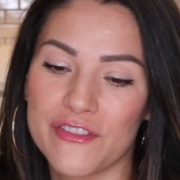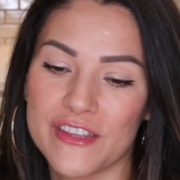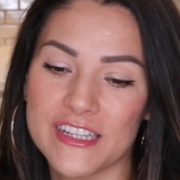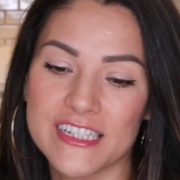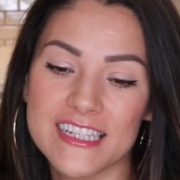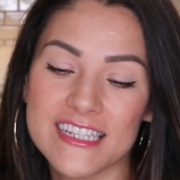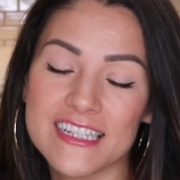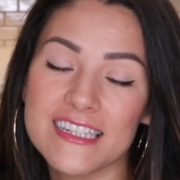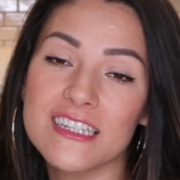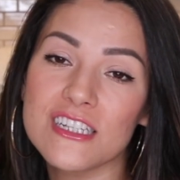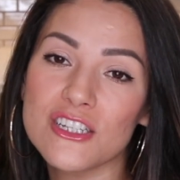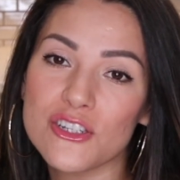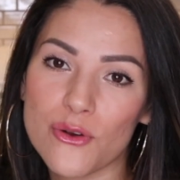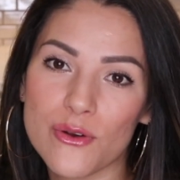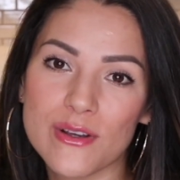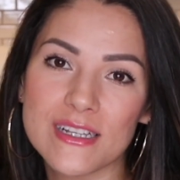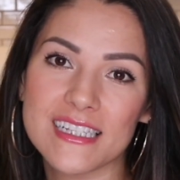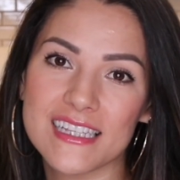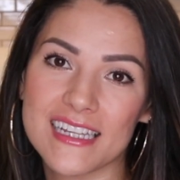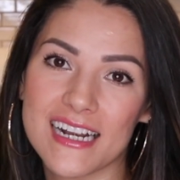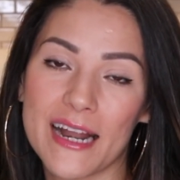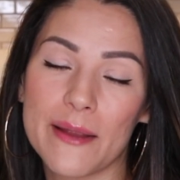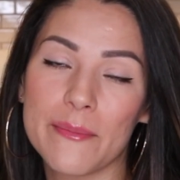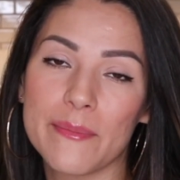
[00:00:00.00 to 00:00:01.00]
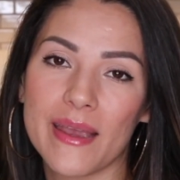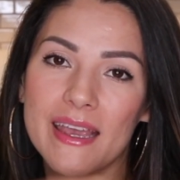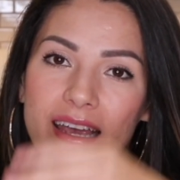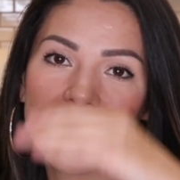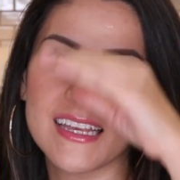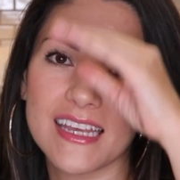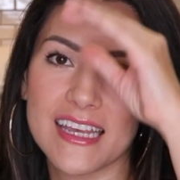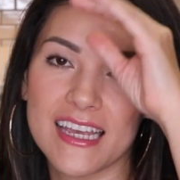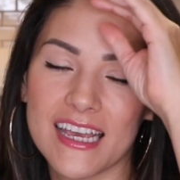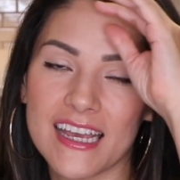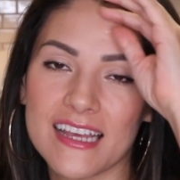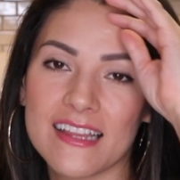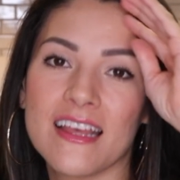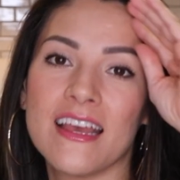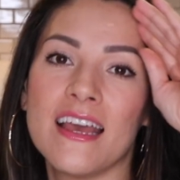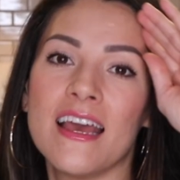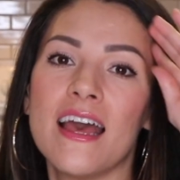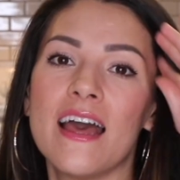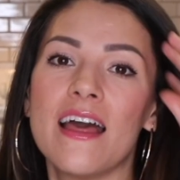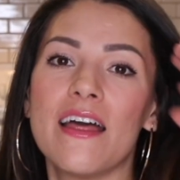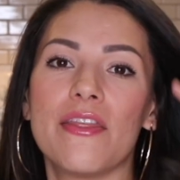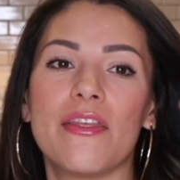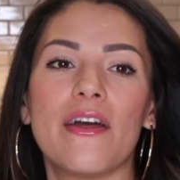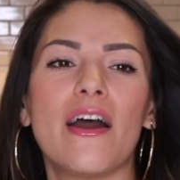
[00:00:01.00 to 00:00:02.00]
This is a choice that I'm making
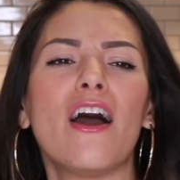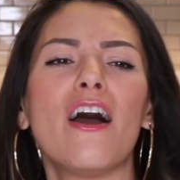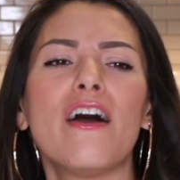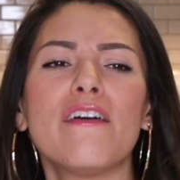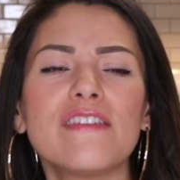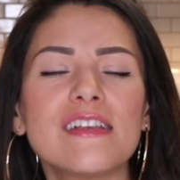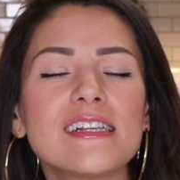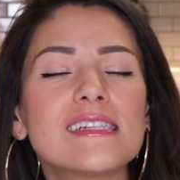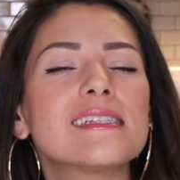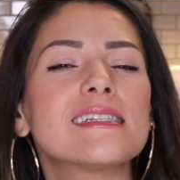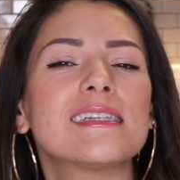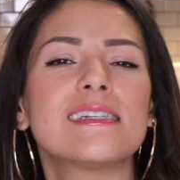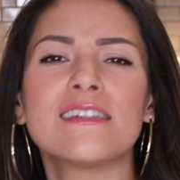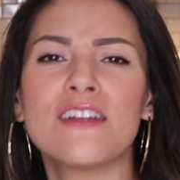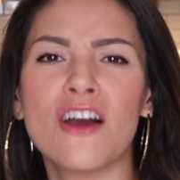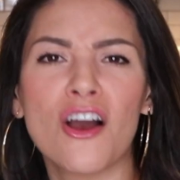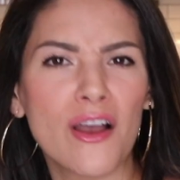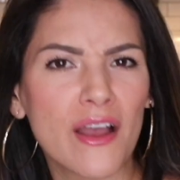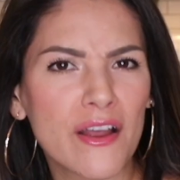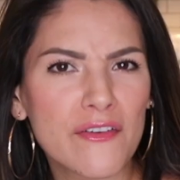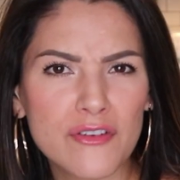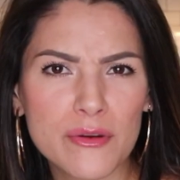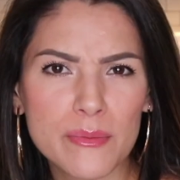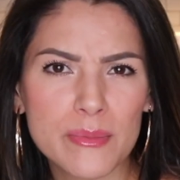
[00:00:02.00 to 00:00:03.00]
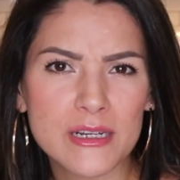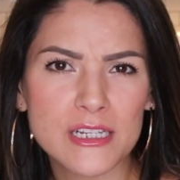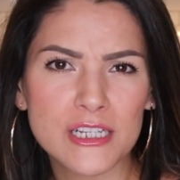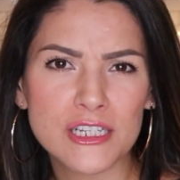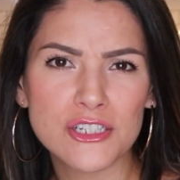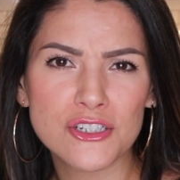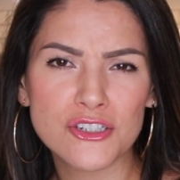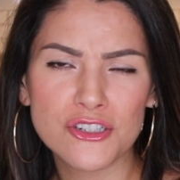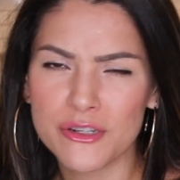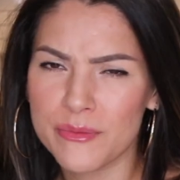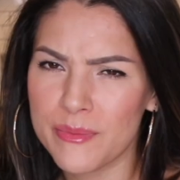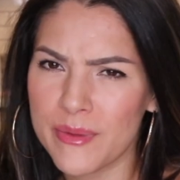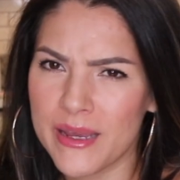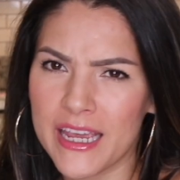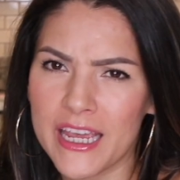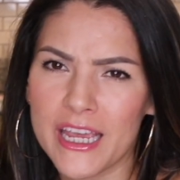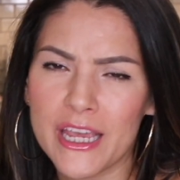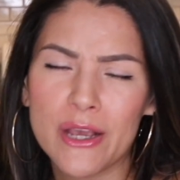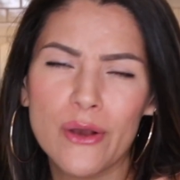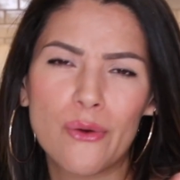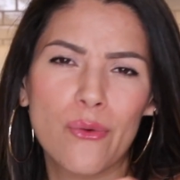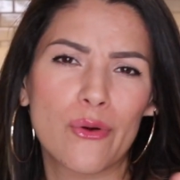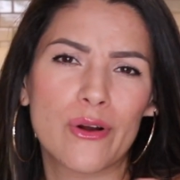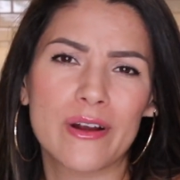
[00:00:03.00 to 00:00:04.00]
that obviously not everybody should
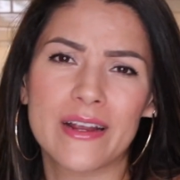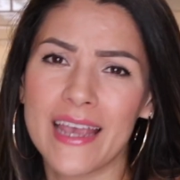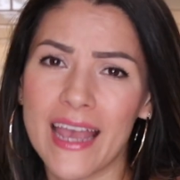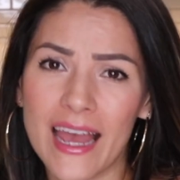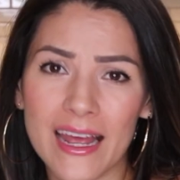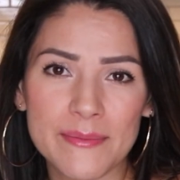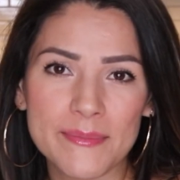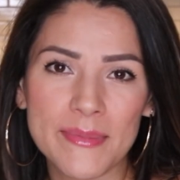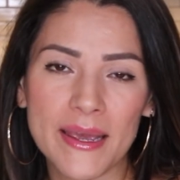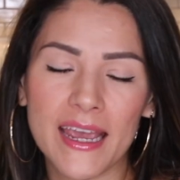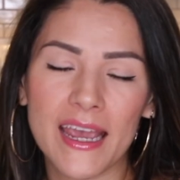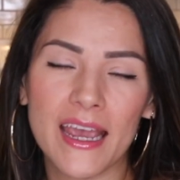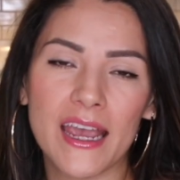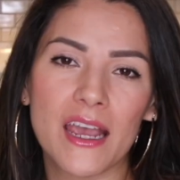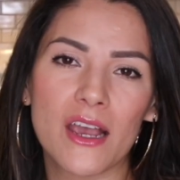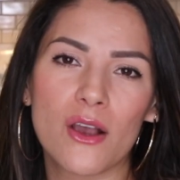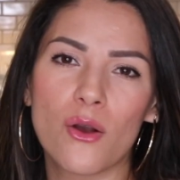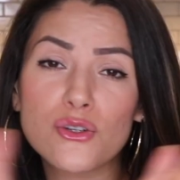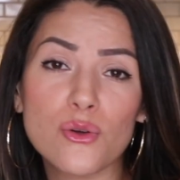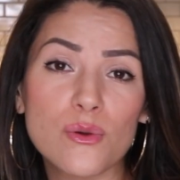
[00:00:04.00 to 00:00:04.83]
make or can make.